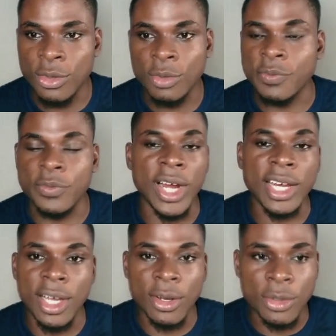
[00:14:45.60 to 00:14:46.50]
Right
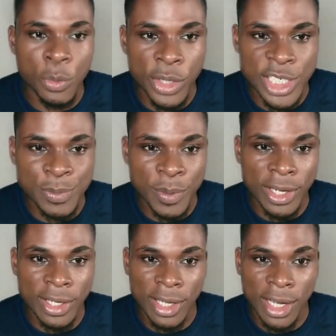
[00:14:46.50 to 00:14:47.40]
now, no one is paying a
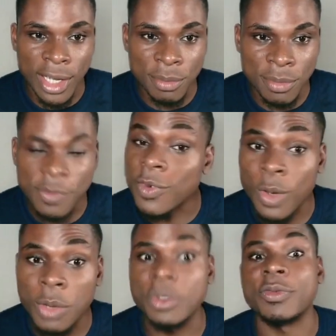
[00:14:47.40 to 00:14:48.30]
dime.
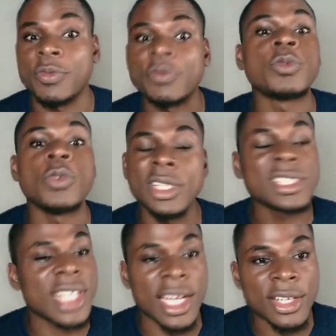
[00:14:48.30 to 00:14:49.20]
When we fully
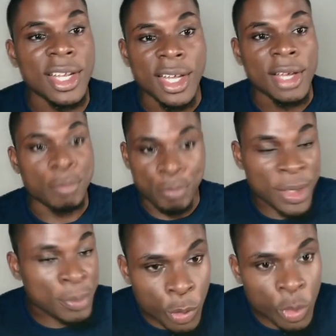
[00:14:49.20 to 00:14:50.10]
start,
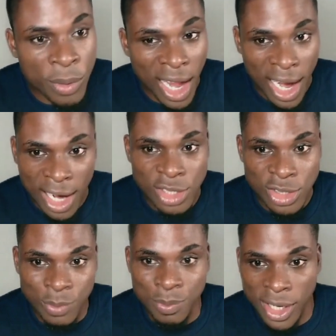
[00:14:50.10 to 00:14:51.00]
people will be asked
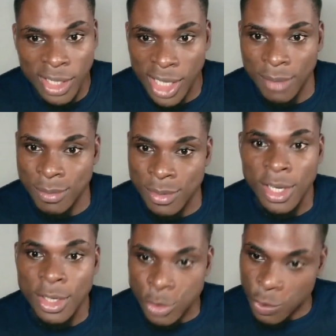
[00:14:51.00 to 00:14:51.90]
to pay a dime,
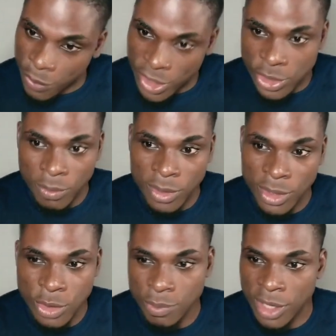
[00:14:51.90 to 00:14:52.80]
to pay something
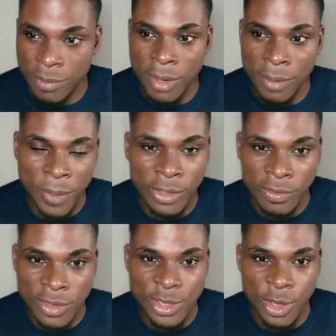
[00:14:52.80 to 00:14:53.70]
to be a part of
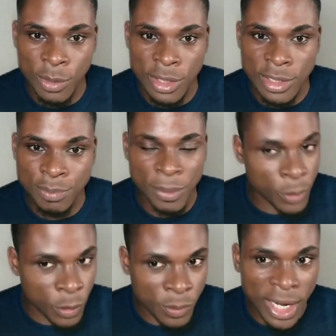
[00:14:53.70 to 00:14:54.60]
this community. People
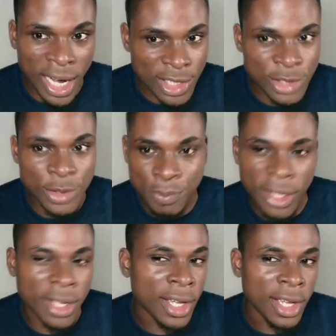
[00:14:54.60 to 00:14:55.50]
will be asked to
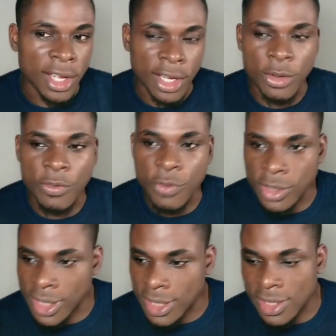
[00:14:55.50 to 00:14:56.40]
pay, for
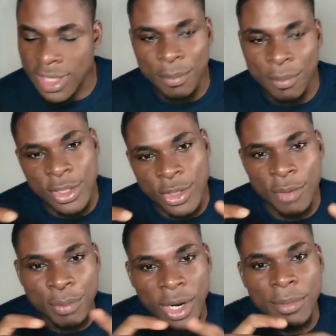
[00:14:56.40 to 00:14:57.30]
days in that, but it's going to
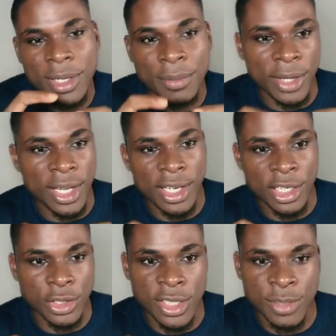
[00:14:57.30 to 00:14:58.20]
probably be
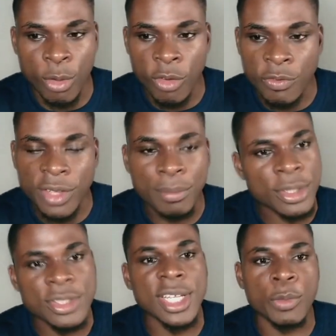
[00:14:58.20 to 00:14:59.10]
a small fee. But
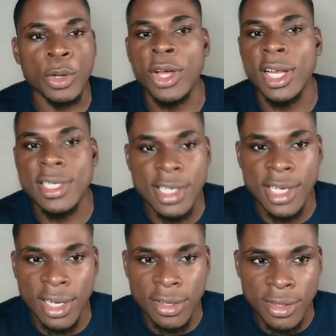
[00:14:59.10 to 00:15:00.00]
today, we're not asking
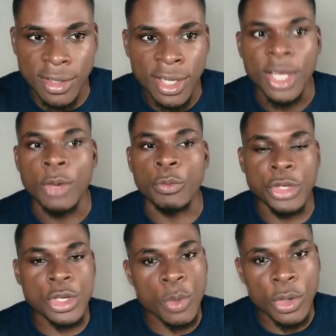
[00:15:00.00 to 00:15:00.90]
anything. We
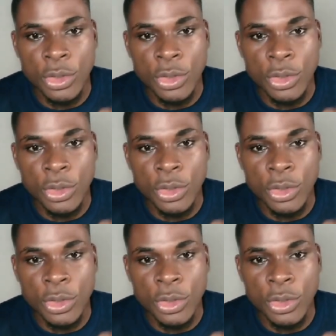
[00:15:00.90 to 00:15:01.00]
just want you to